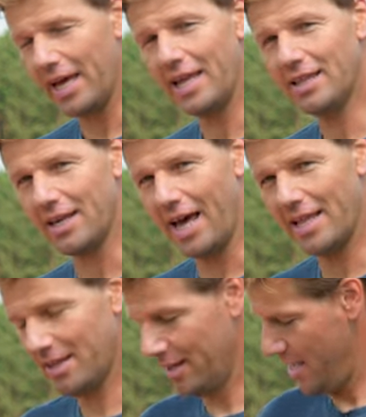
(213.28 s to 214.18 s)
the
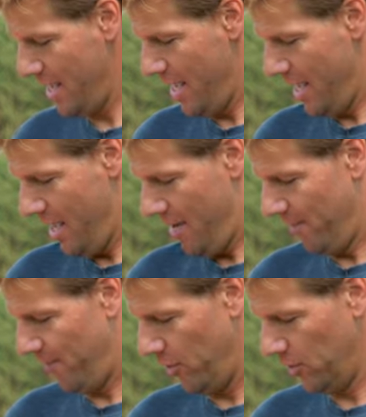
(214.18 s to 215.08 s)
internet
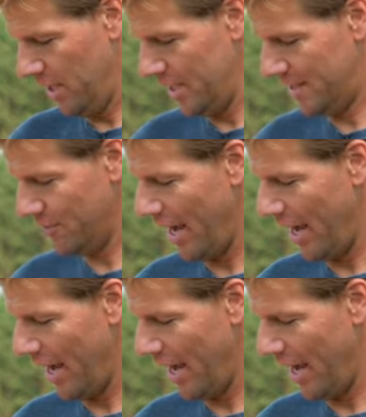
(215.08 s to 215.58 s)
for this